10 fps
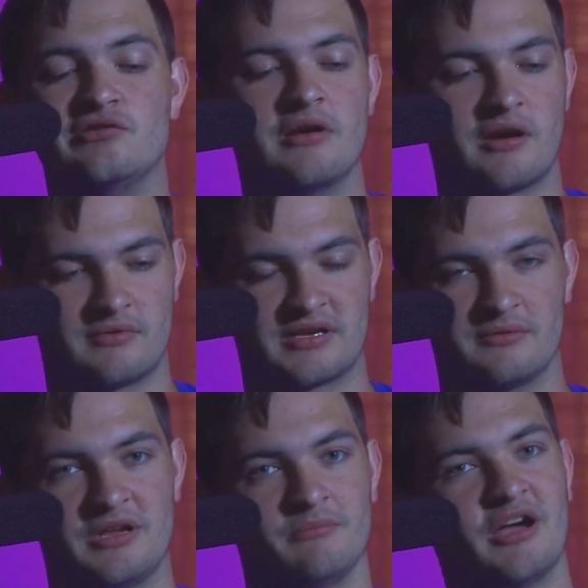do not
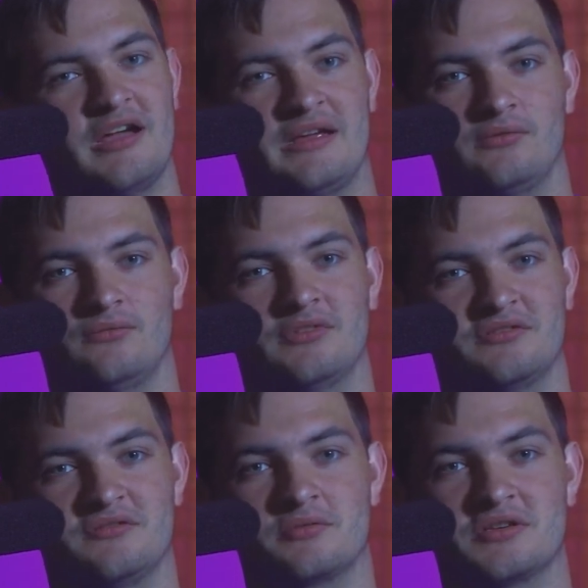recommend buying
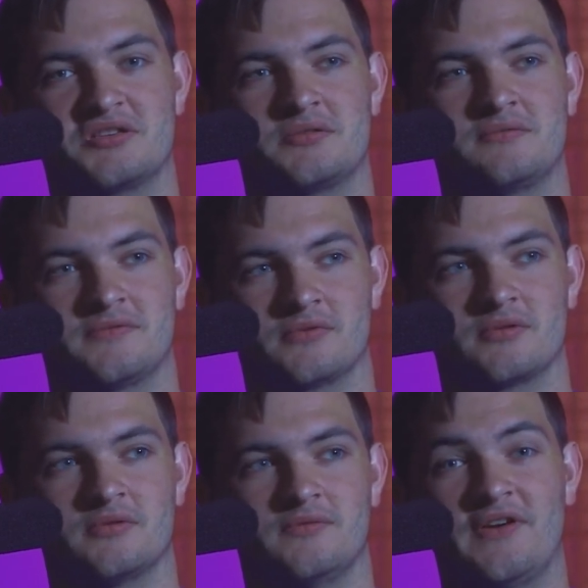1-2 Switch
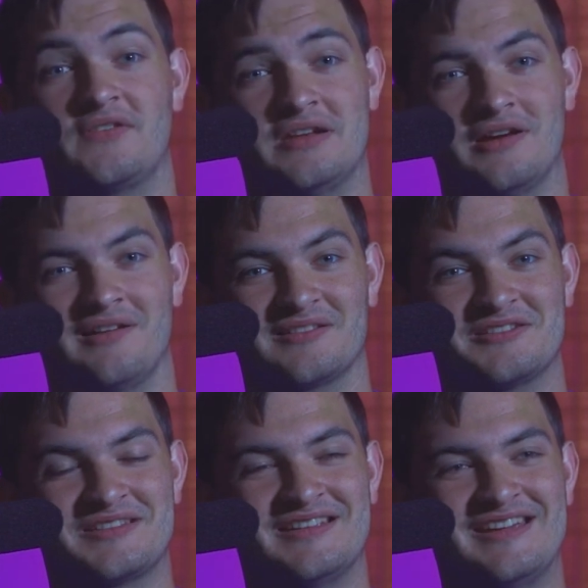for $15.